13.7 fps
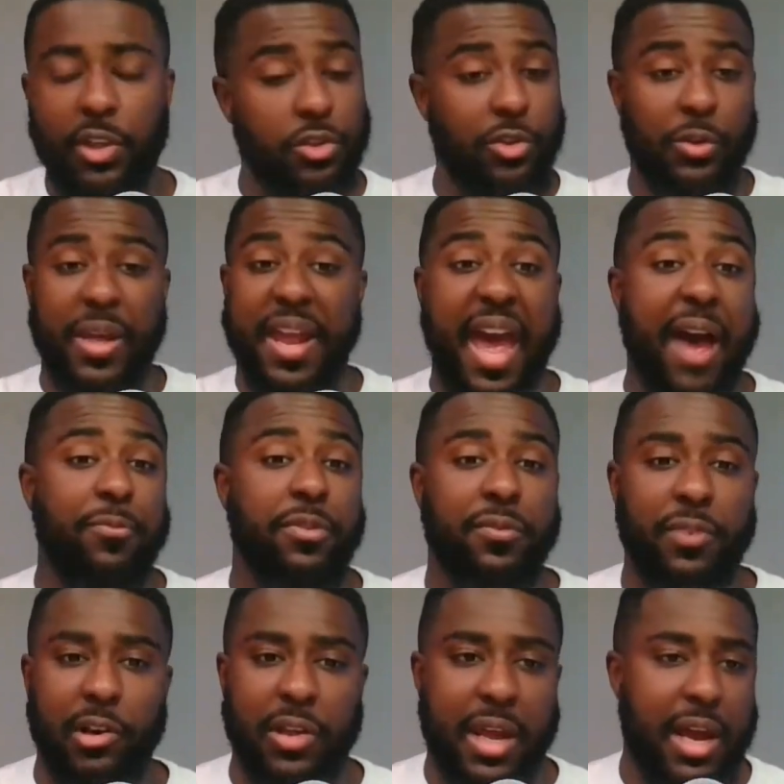So they have to
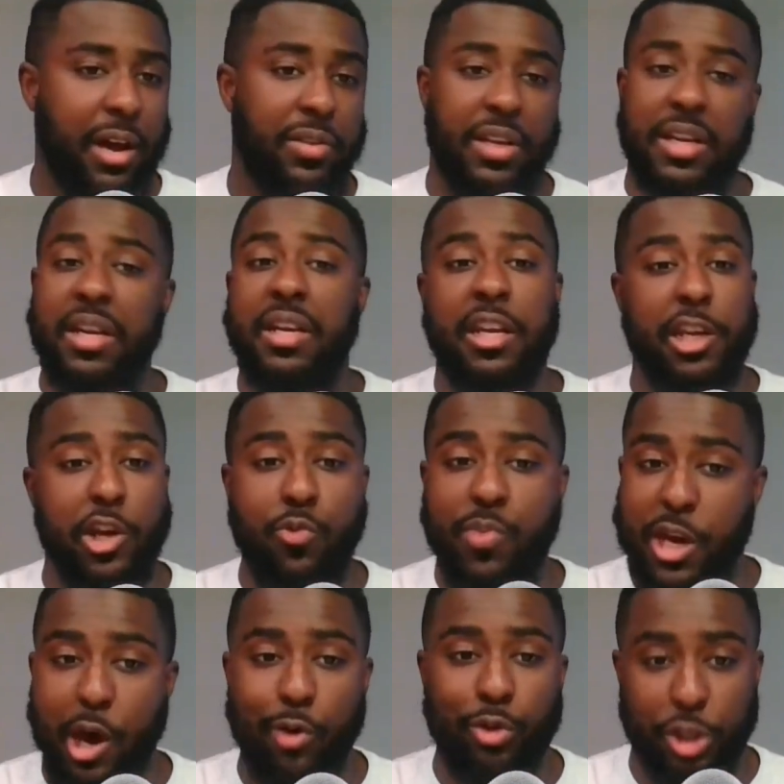figure that out. They need to get a
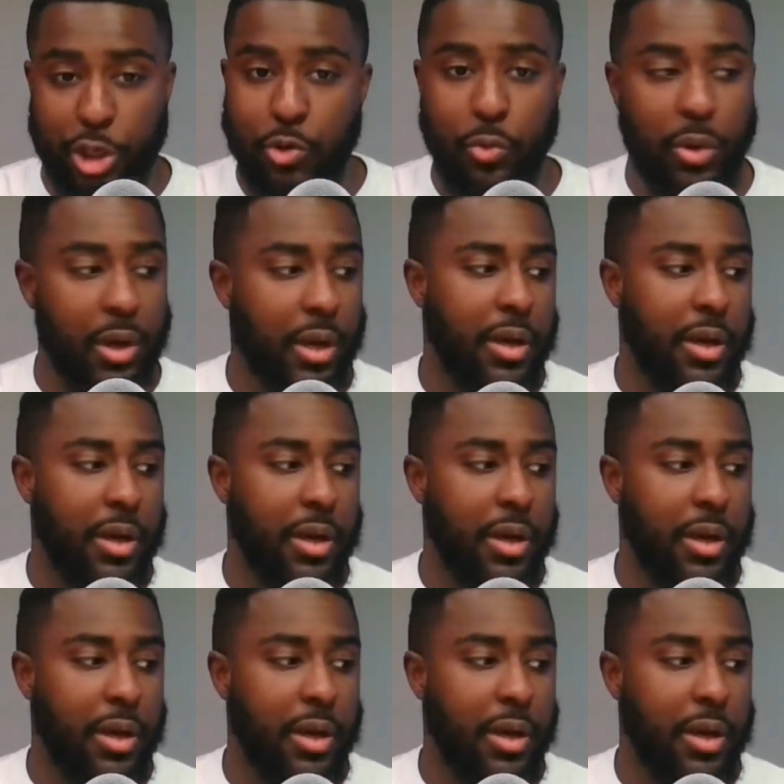QB coach too.